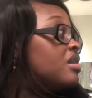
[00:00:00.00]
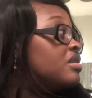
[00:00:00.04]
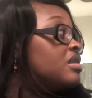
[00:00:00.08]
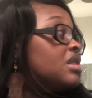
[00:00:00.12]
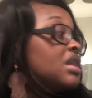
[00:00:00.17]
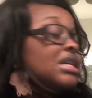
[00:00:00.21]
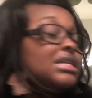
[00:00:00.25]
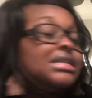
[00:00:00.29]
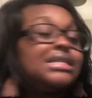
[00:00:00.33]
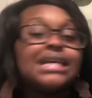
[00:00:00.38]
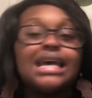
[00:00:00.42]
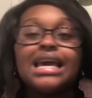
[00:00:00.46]

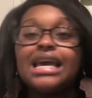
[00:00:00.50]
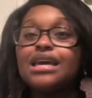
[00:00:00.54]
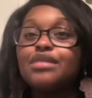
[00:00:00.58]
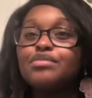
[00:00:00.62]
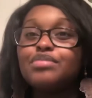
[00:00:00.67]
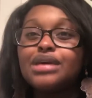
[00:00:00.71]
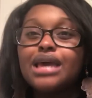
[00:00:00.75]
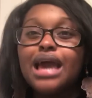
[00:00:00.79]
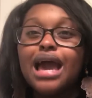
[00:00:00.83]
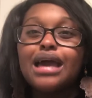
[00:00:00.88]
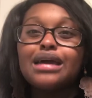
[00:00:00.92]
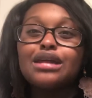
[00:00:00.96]
The saying
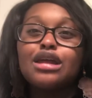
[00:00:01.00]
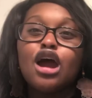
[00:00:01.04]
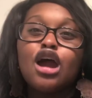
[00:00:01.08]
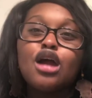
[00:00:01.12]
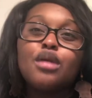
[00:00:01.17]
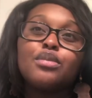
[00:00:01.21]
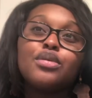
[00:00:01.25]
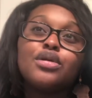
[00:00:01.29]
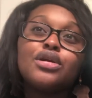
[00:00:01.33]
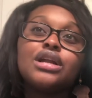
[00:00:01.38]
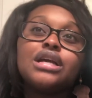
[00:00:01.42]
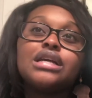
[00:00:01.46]
behind
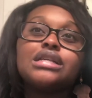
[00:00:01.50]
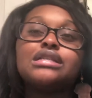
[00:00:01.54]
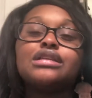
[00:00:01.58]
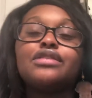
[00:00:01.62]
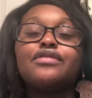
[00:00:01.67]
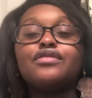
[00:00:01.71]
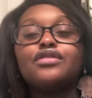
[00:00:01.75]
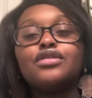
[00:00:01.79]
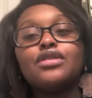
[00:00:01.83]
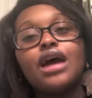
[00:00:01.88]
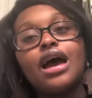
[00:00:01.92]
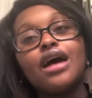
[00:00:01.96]
heartburn is
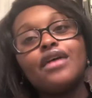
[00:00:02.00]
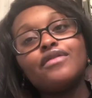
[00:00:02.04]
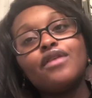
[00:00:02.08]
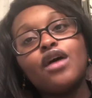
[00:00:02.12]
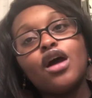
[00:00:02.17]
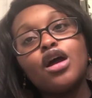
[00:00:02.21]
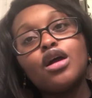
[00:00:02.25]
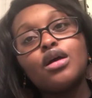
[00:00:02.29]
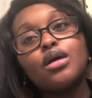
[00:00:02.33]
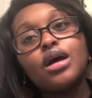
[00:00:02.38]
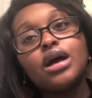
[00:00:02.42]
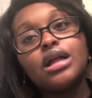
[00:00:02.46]
if you have
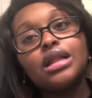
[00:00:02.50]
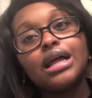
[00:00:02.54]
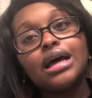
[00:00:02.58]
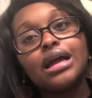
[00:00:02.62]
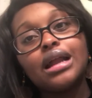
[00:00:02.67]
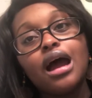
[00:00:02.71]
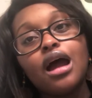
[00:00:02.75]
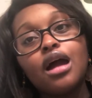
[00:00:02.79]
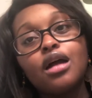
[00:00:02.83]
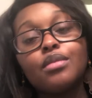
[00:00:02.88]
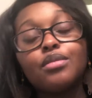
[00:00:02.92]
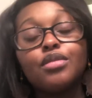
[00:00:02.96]
a lot
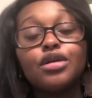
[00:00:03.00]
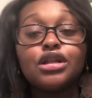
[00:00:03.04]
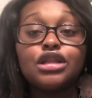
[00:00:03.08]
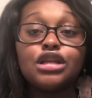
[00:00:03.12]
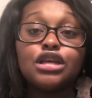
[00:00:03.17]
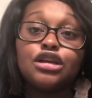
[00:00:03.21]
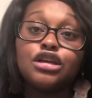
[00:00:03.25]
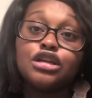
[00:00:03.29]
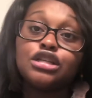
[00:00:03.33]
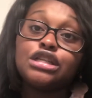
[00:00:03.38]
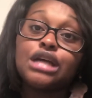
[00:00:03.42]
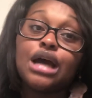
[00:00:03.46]
of heartburn,
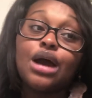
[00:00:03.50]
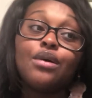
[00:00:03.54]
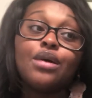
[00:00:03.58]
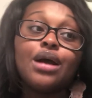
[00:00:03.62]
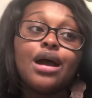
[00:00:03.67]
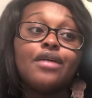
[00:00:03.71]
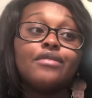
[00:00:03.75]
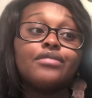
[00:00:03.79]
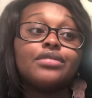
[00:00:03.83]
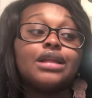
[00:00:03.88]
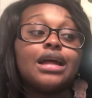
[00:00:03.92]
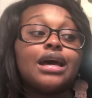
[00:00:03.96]
then your child will
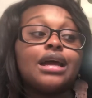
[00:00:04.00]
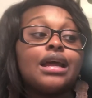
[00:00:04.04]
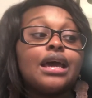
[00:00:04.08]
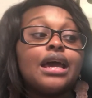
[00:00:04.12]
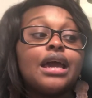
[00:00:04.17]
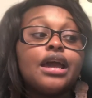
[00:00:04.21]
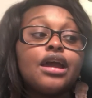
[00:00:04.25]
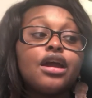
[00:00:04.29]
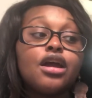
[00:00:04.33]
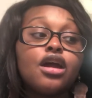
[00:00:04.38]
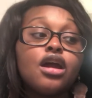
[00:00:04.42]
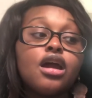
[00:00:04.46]
have a lot of
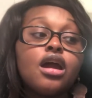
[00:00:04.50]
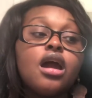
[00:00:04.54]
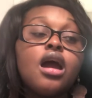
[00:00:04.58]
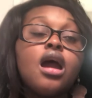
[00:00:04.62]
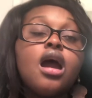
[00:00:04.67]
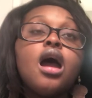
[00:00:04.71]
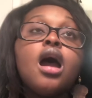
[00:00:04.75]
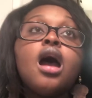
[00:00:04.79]
hair.